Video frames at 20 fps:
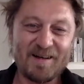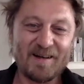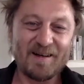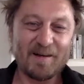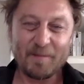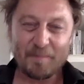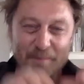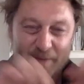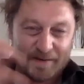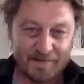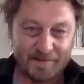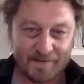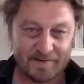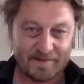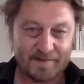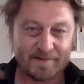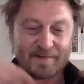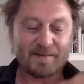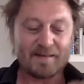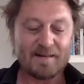
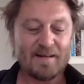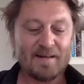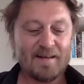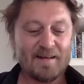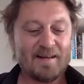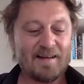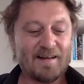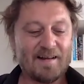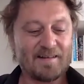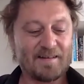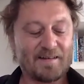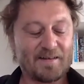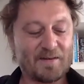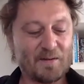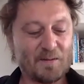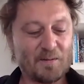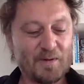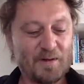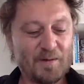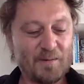pistons. And
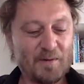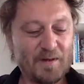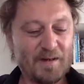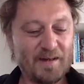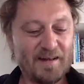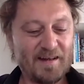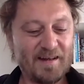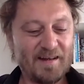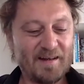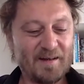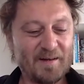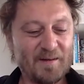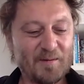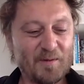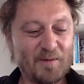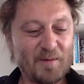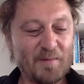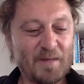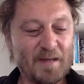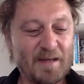so
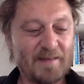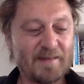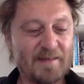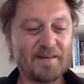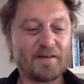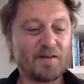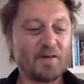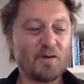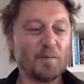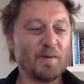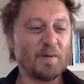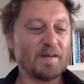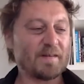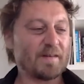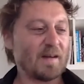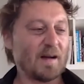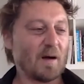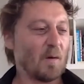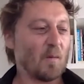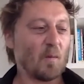we made this cube.
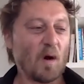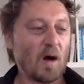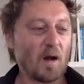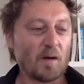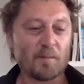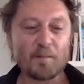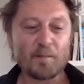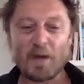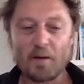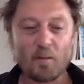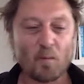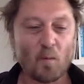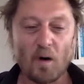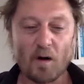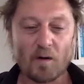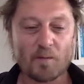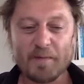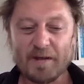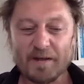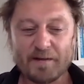It's a 1 by
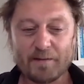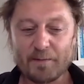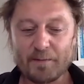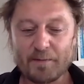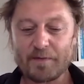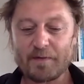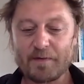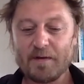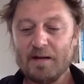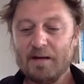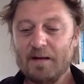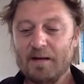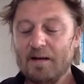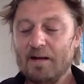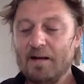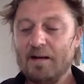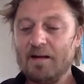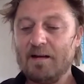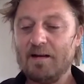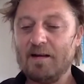1 meters
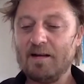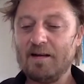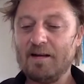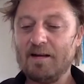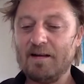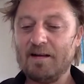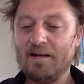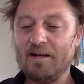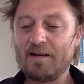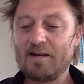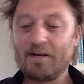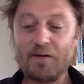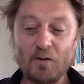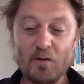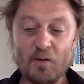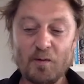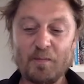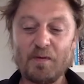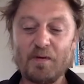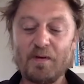
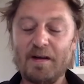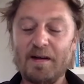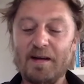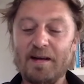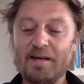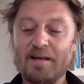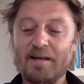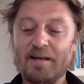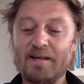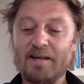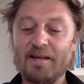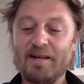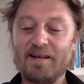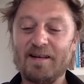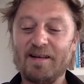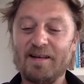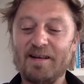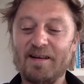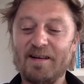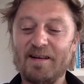cube, and
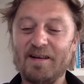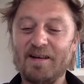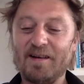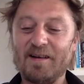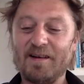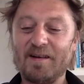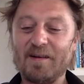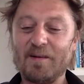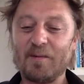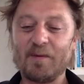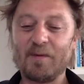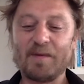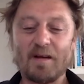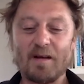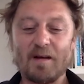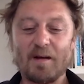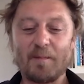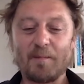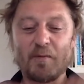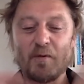with
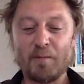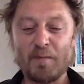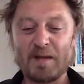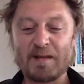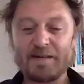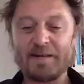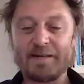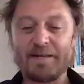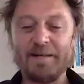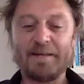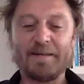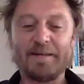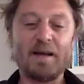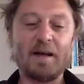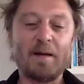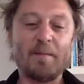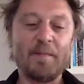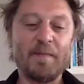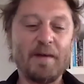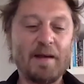a pneumatic
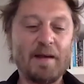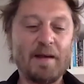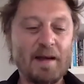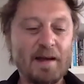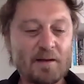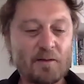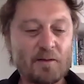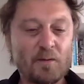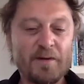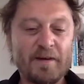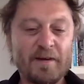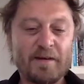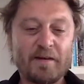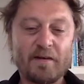system, electronic